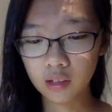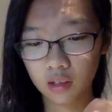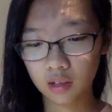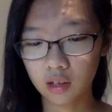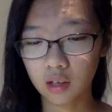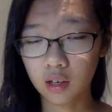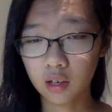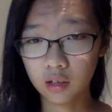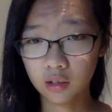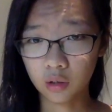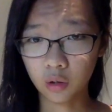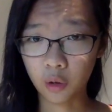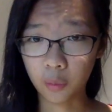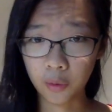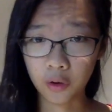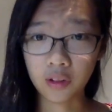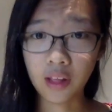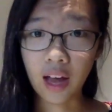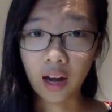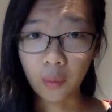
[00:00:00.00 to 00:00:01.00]
Lord
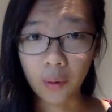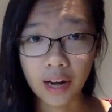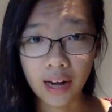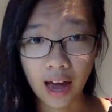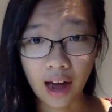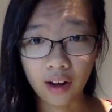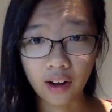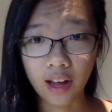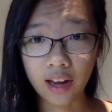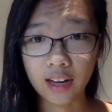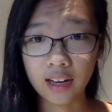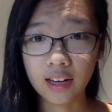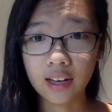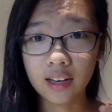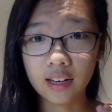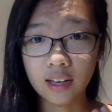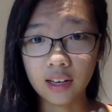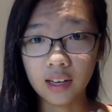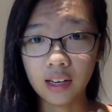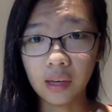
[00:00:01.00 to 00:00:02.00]
Bertilac went out,
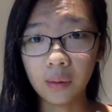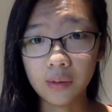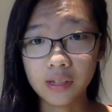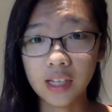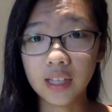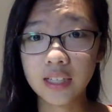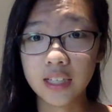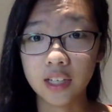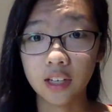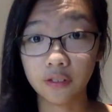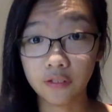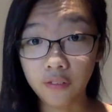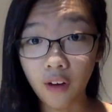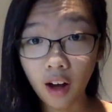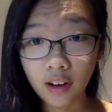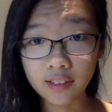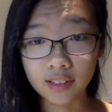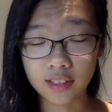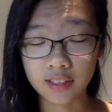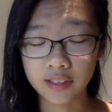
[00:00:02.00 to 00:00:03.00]
and he was hunting a
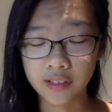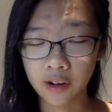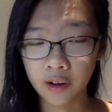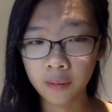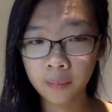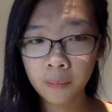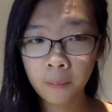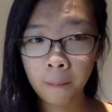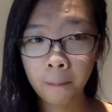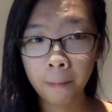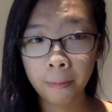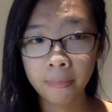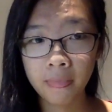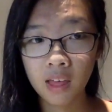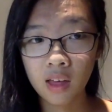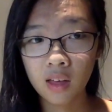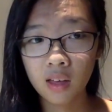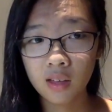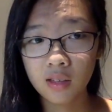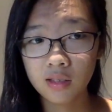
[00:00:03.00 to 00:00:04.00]
fox this time.
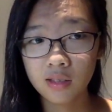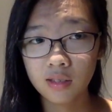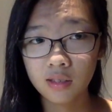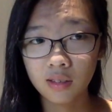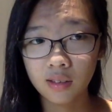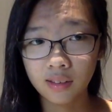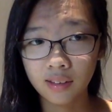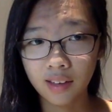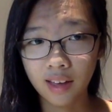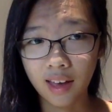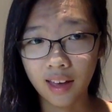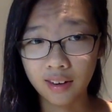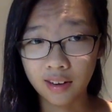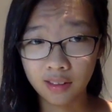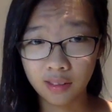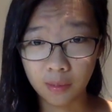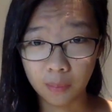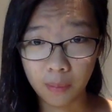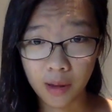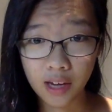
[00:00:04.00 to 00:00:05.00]
And
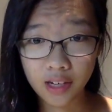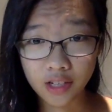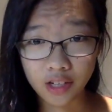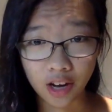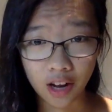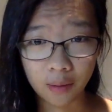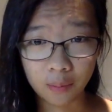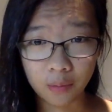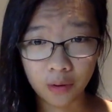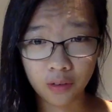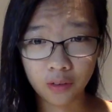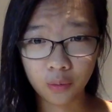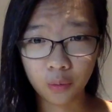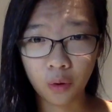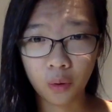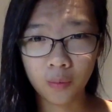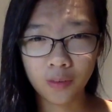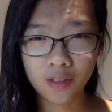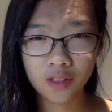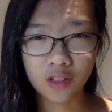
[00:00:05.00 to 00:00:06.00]
in the bedchamber, the
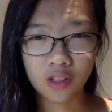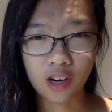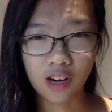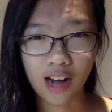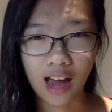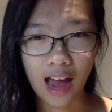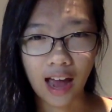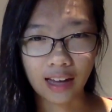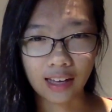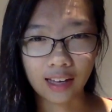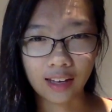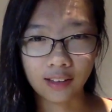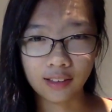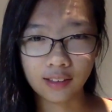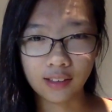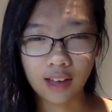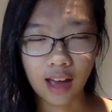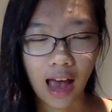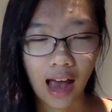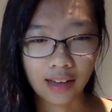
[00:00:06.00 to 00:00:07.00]
woman started
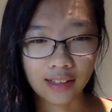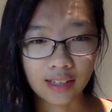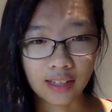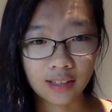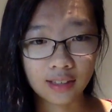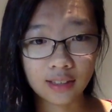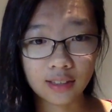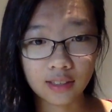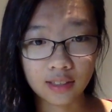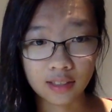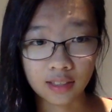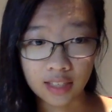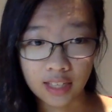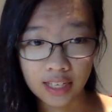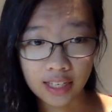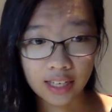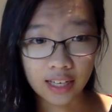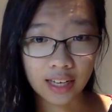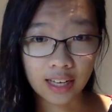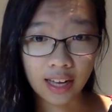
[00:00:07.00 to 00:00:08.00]
acting
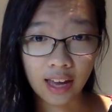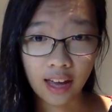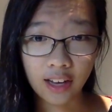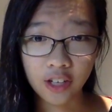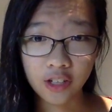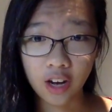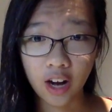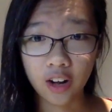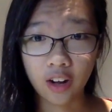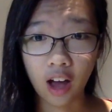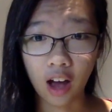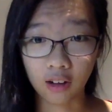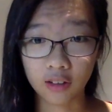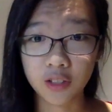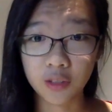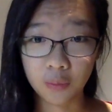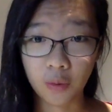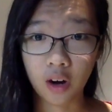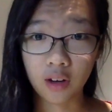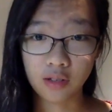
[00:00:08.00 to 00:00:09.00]
sneaky and trying to
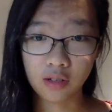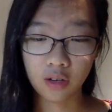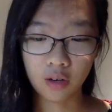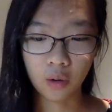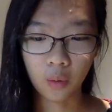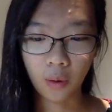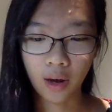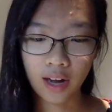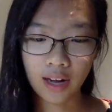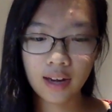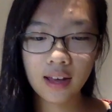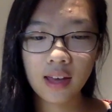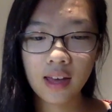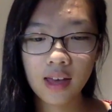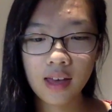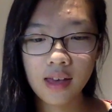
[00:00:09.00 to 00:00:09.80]
outsmart Sir Gawain.